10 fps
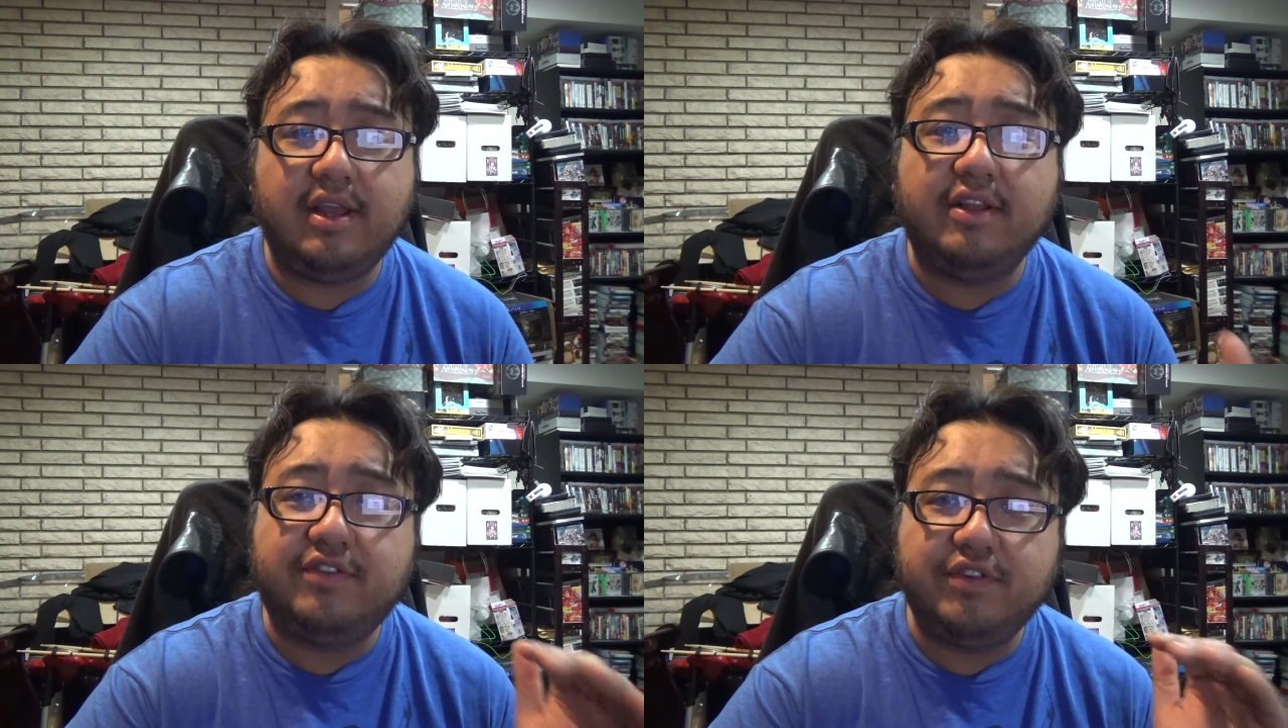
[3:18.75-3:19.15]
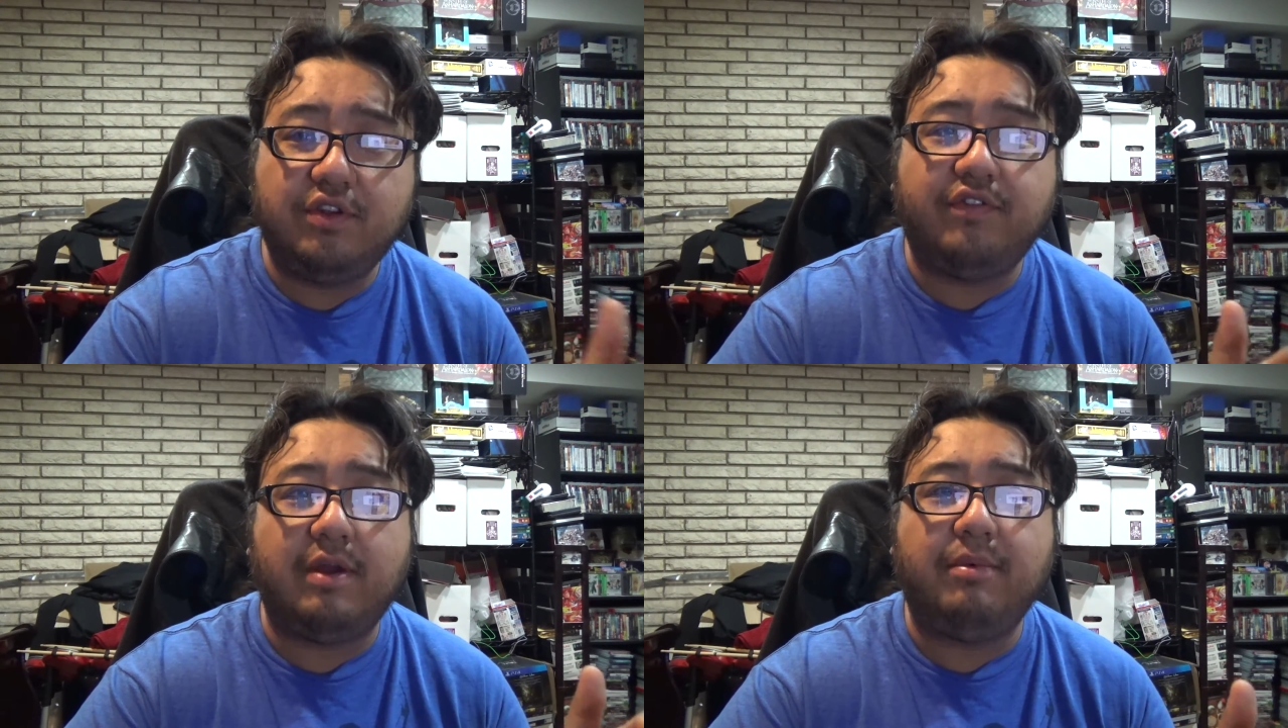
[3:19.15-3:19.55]
into
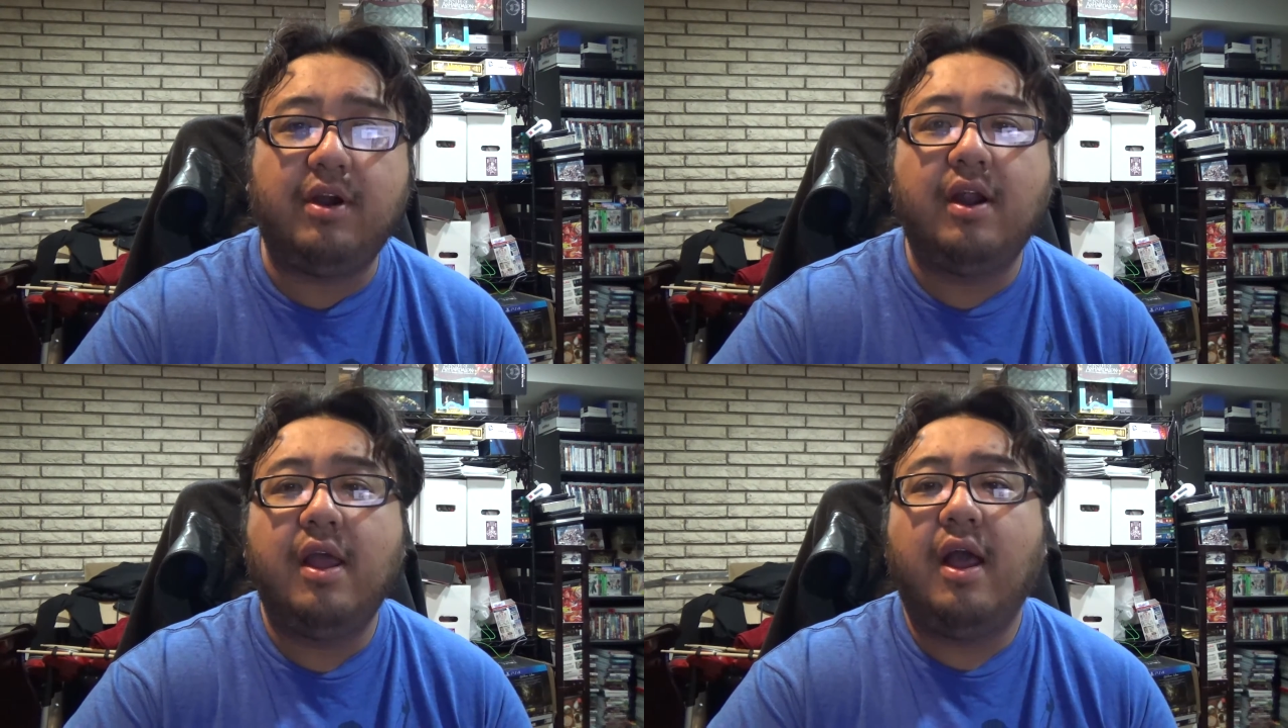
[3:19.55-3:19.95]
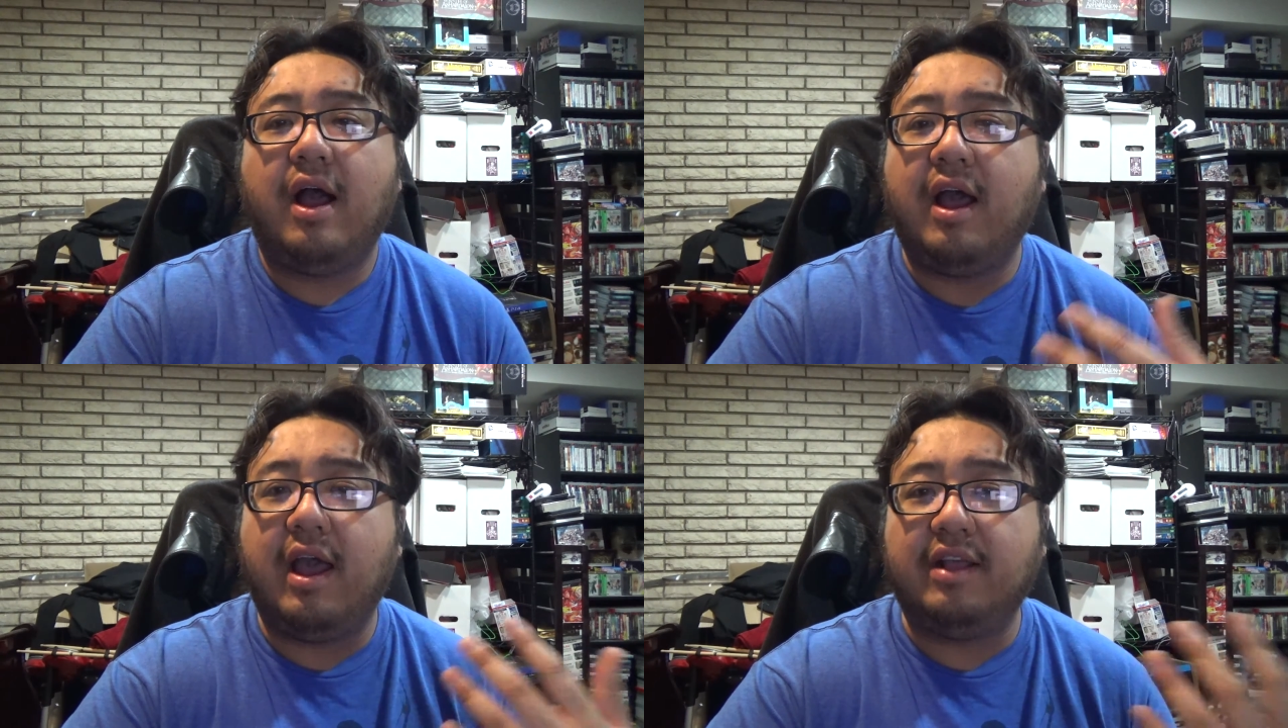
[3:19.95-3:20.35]
November.
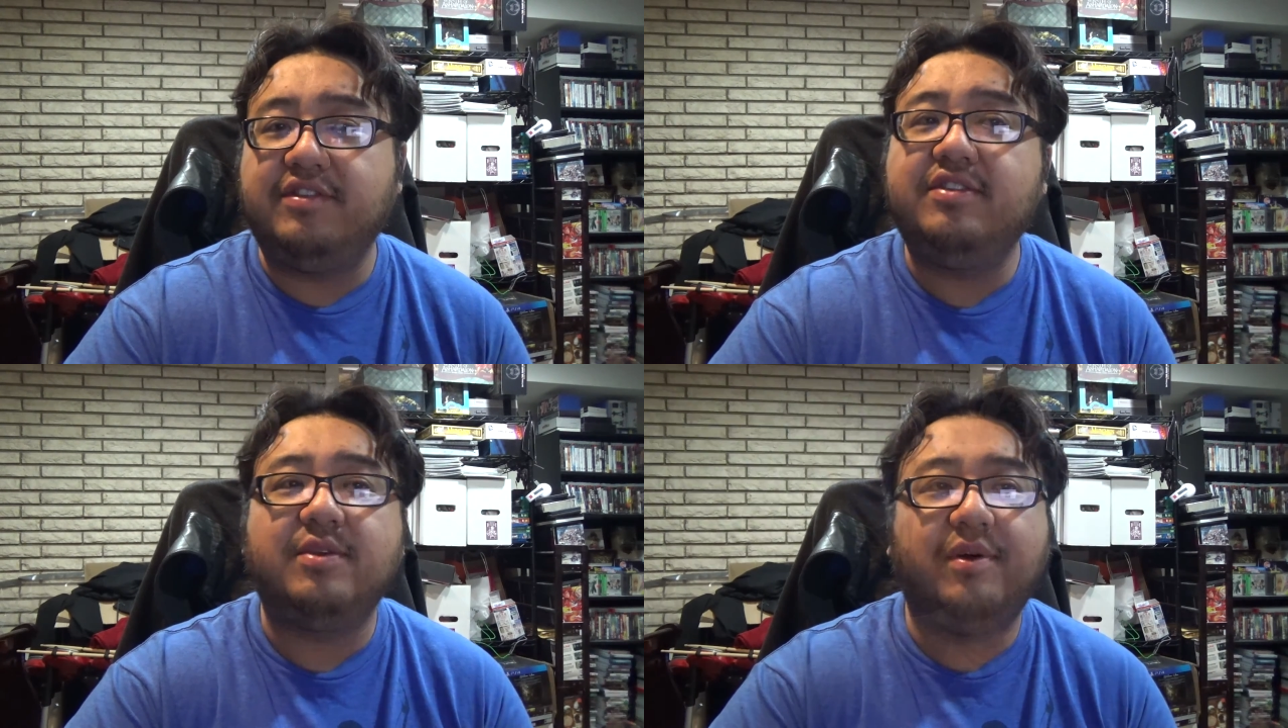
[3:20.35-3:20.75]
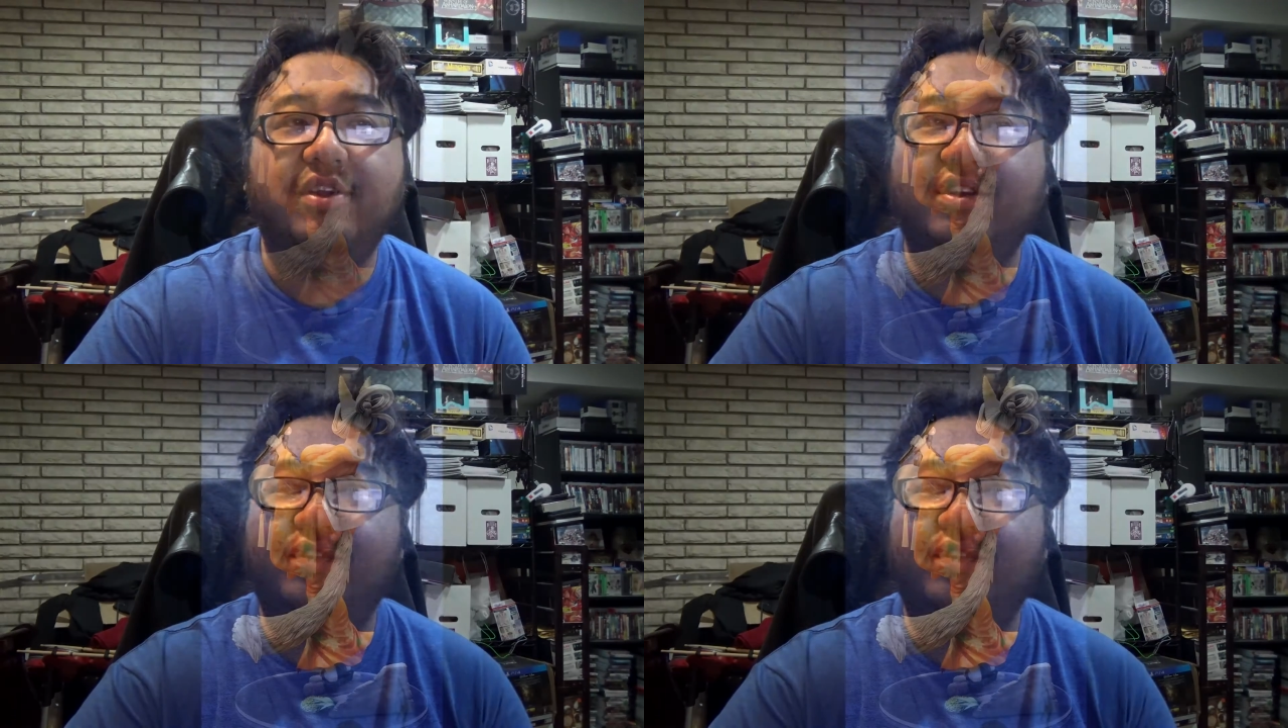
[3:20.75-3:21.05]
I see some other